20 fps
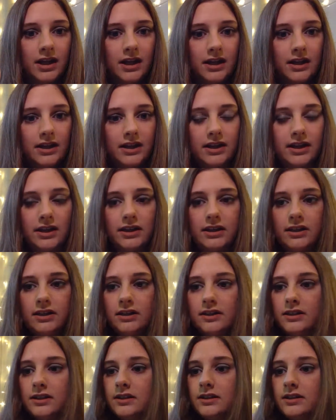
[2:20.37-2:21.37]
It
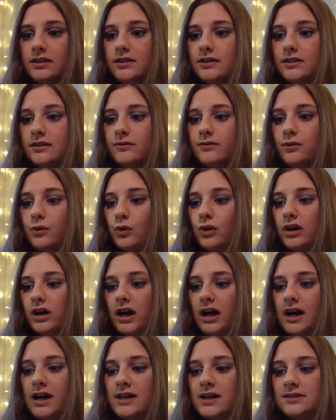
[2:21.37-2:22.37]
is for
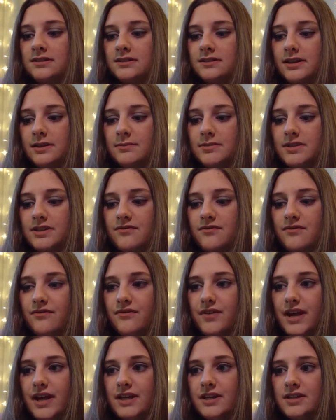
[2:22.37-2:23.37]
eyes, lips, and
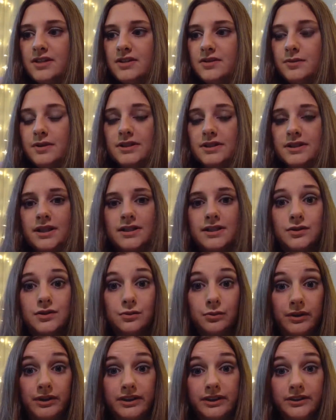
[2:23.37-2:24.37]
face. So it says it's
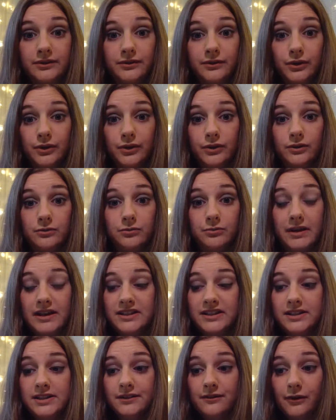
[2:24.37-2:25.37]
really
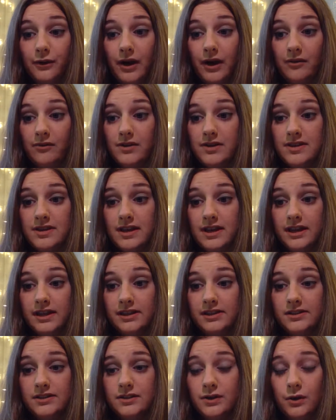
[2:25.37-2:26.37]
basically for
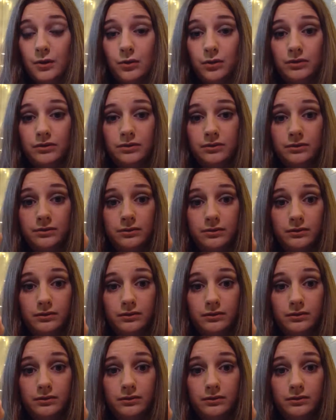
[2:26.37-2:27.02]
everything. So